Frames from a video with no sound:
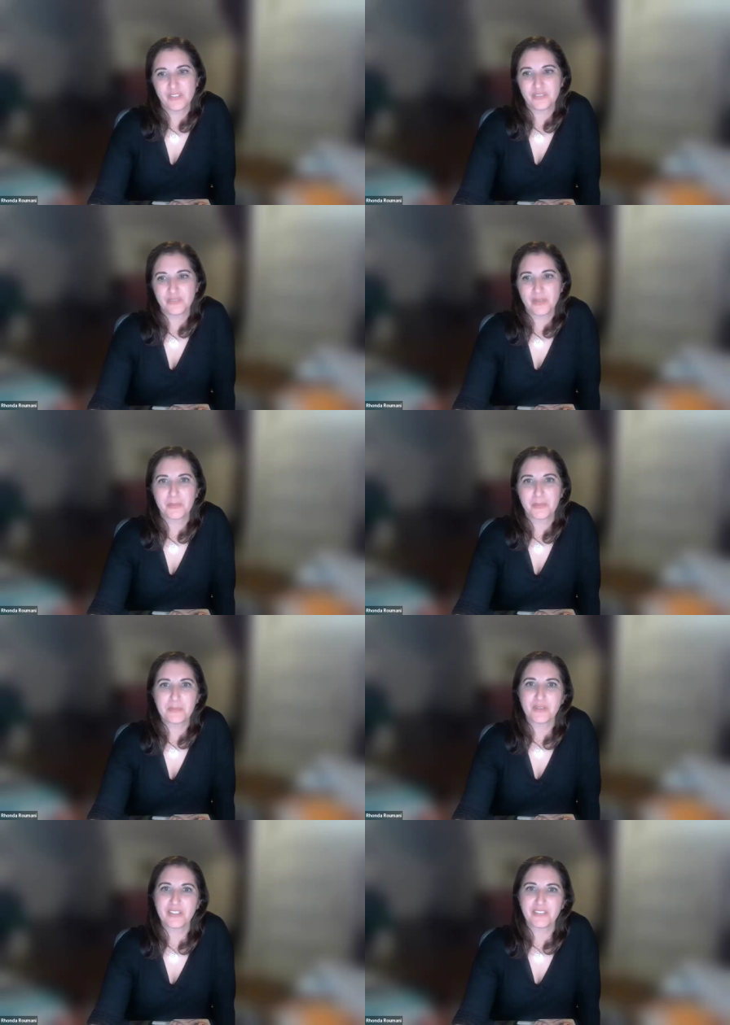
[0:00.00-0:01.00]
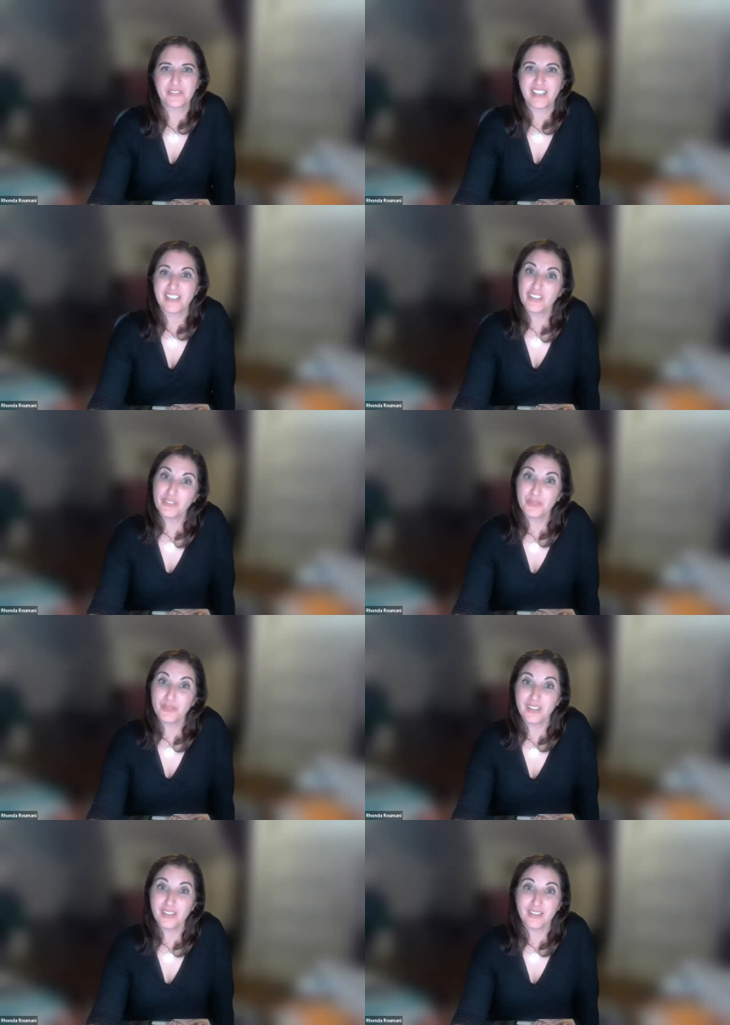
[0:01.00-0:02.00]
sort of where people can find
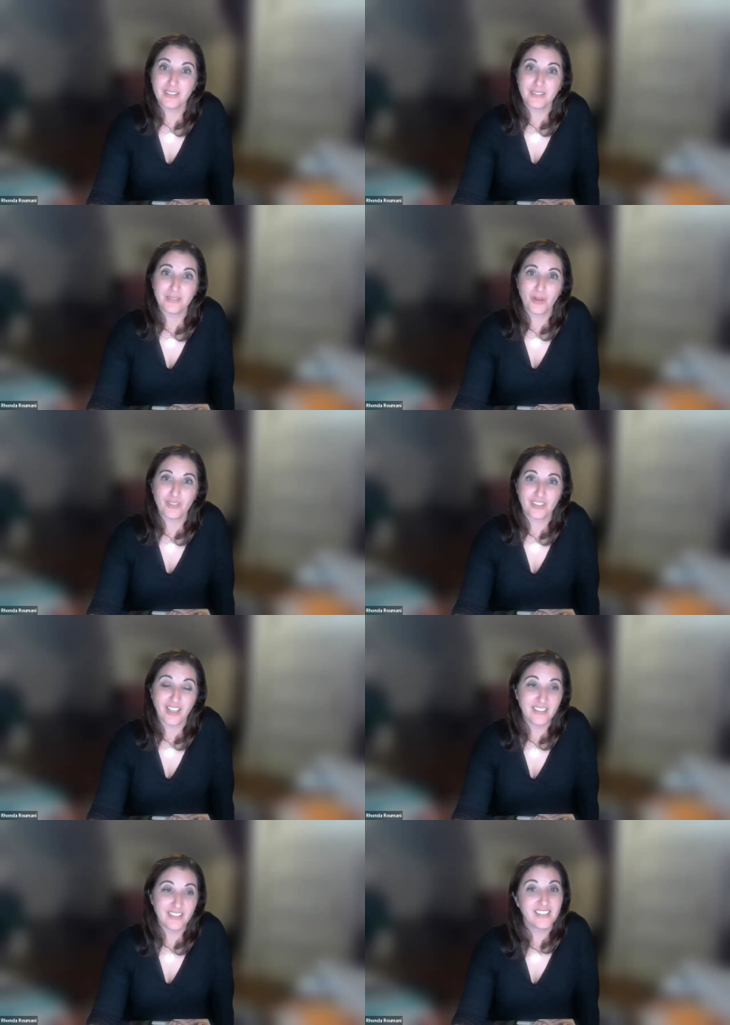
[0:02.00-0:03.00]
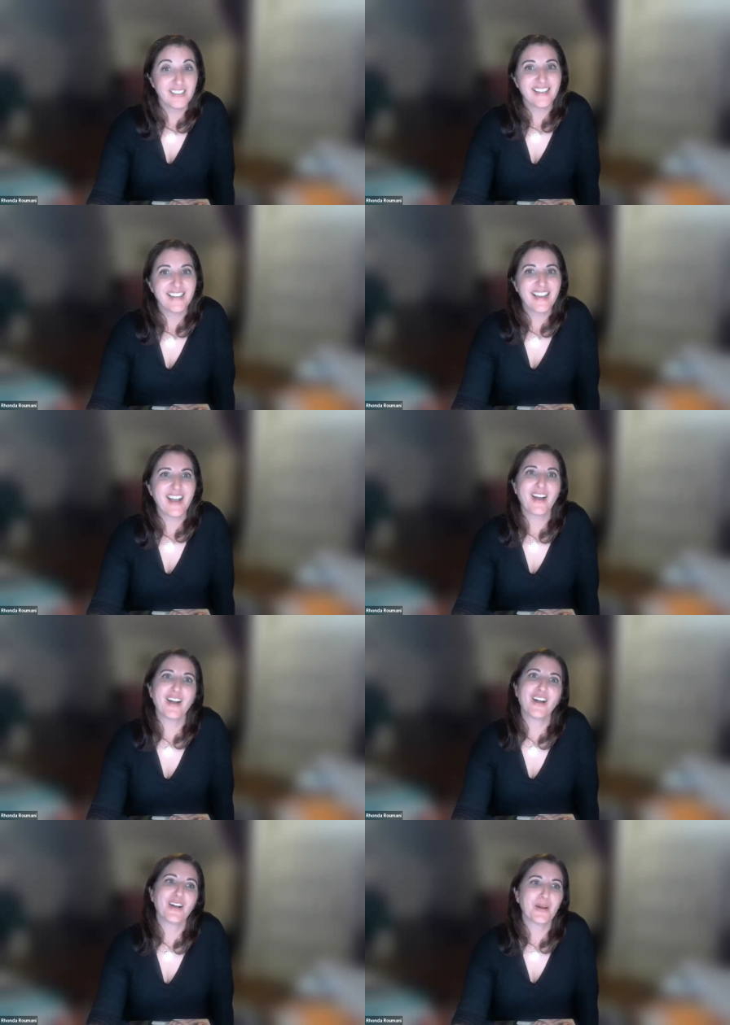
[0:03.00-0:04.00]
you online.
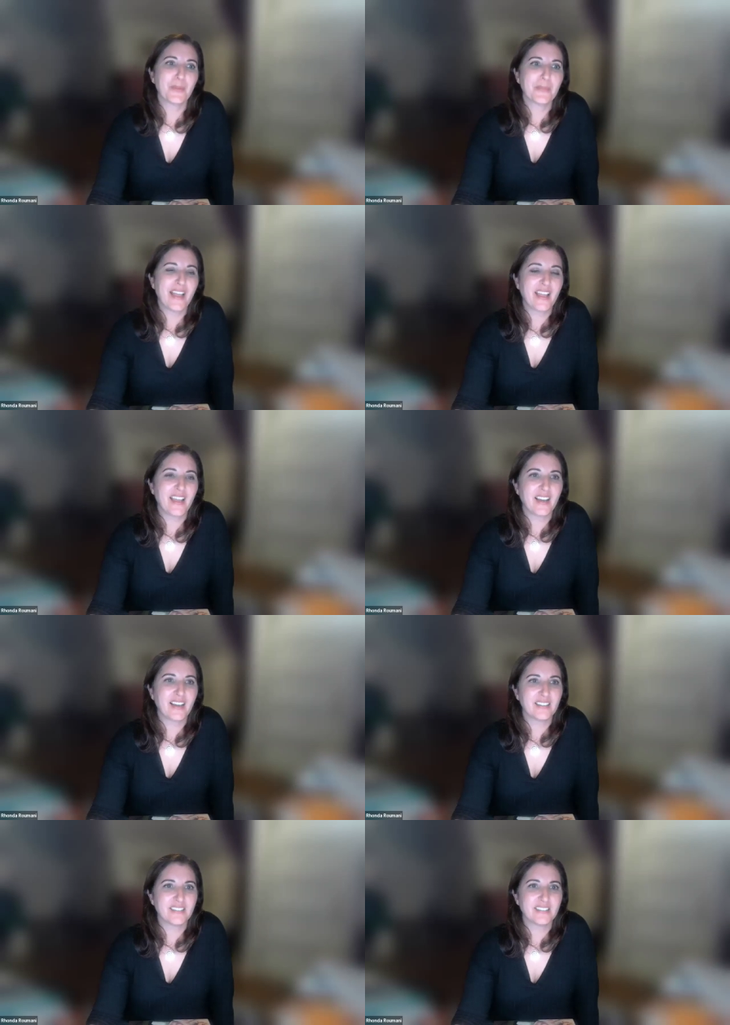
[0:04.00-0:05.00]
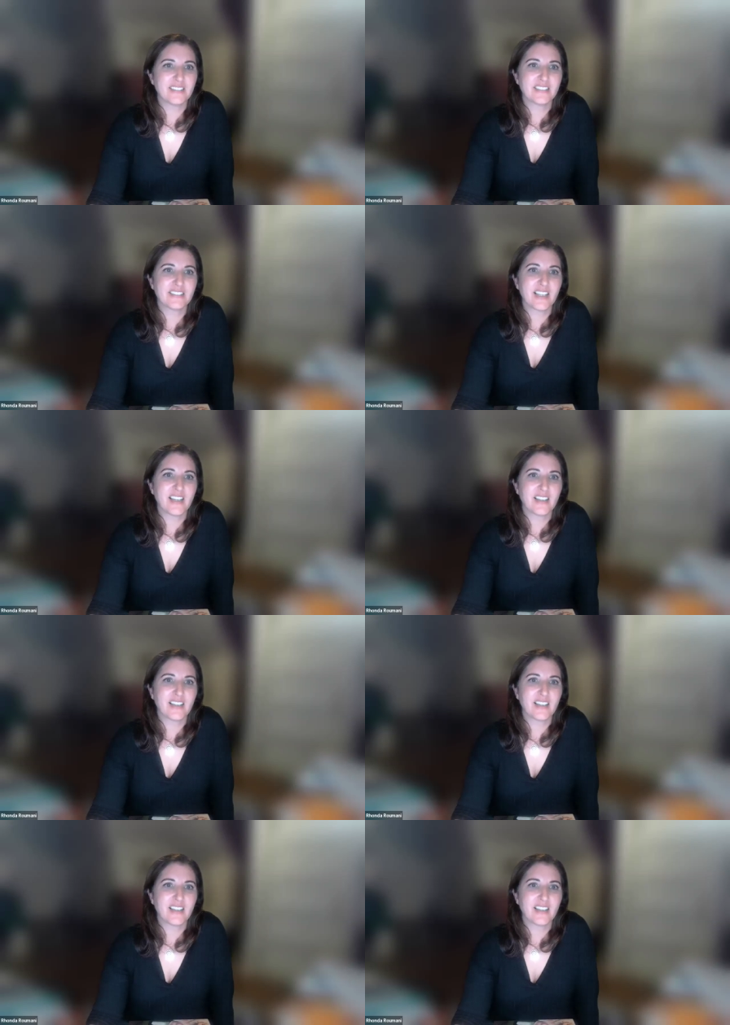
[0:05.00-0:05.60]
And